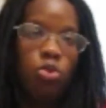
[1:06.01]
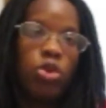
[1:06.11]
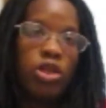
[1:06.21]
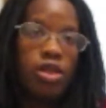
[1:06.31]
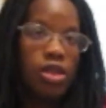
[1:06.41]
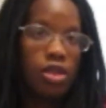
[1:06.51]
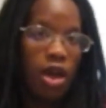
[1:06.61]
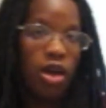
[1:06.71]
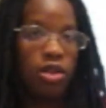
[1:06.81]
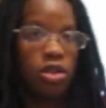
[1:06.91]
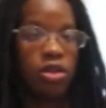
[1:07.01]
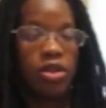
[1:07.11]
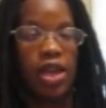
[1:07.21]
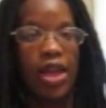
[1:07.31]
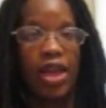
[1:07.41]
Went to the
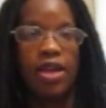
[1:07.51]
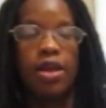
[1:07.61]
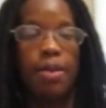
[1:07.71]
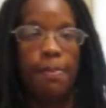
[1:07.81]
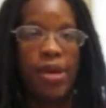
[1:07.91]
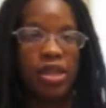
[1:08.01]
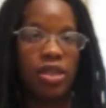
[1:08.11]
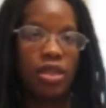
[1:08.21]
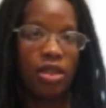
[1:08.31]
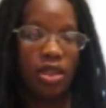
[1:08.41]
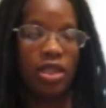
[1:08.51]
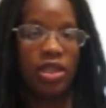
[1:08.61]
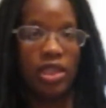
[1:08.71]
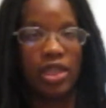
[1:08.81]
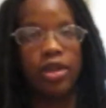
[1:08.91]
doctor's, and basically
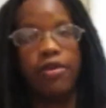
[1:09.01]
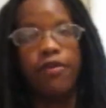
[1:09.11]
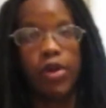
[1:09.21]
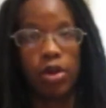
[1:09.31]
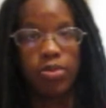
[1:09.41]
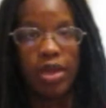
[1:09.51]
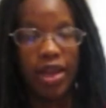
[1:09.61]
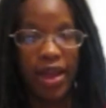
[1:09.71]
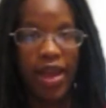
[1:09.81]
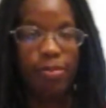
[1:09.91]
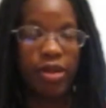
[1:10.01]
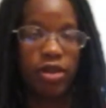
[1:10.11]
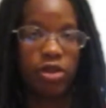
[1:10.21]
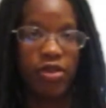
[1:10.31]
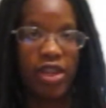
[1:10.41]
she confirmed that I had
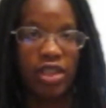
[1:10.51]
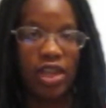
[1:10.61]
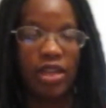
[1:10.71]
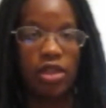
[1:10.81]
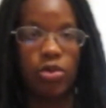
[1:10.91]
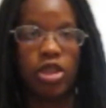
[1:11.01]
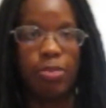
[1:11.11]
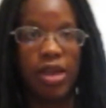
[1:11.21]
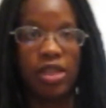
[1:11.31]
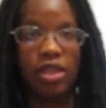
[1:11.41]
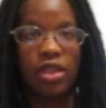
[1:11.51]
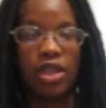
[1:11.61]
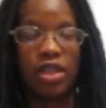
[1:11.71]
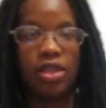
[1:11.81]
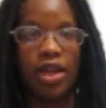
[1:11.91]
plantar fasciitis, which
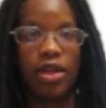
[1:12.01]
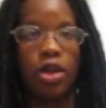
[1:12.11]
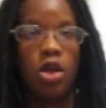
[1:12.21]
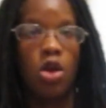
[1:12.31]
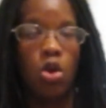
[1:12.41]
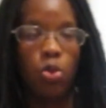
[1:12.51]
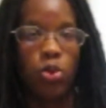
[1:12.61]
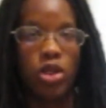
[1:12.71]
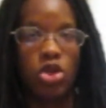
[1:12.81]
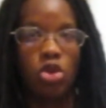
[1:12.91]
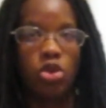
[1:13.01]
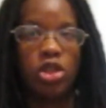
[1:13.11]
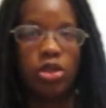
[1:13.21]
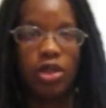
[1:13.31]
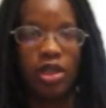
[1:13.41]
basically is like when you
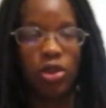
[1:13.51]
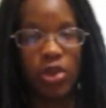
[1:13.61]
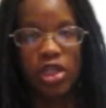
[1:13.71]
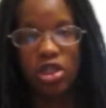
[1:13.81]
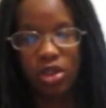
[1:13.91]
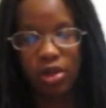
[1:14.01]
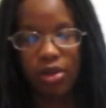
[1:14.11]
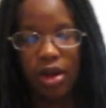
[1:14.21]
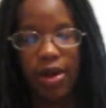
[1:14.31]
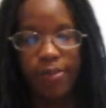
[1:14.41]
increase your